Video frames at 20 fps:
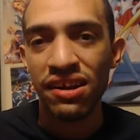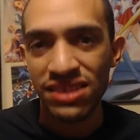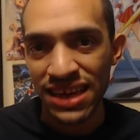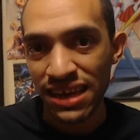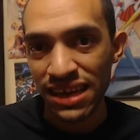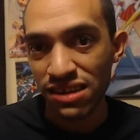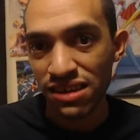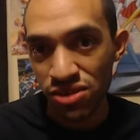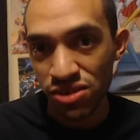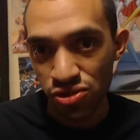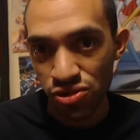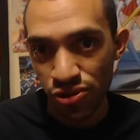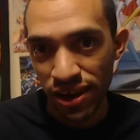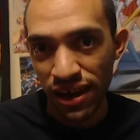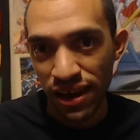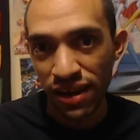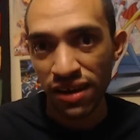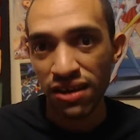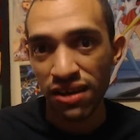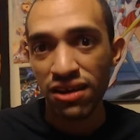thank you
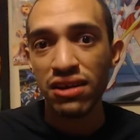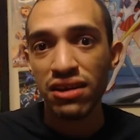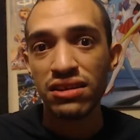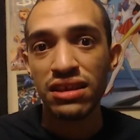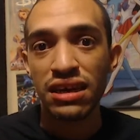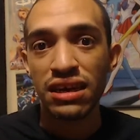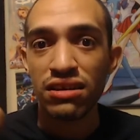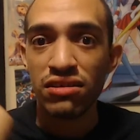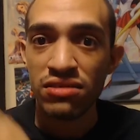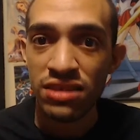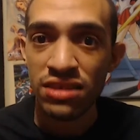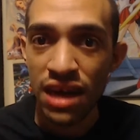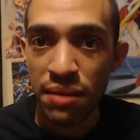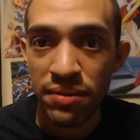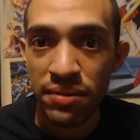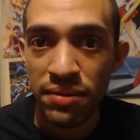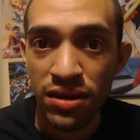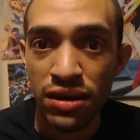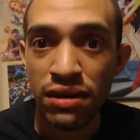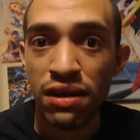Square, thank you
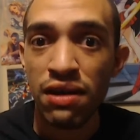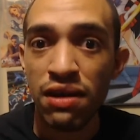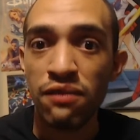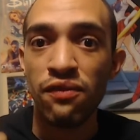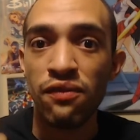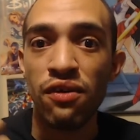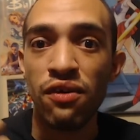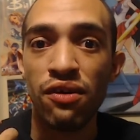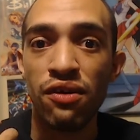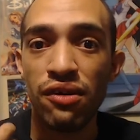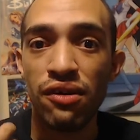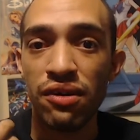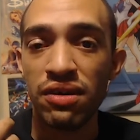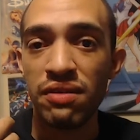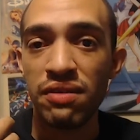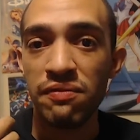Tabula for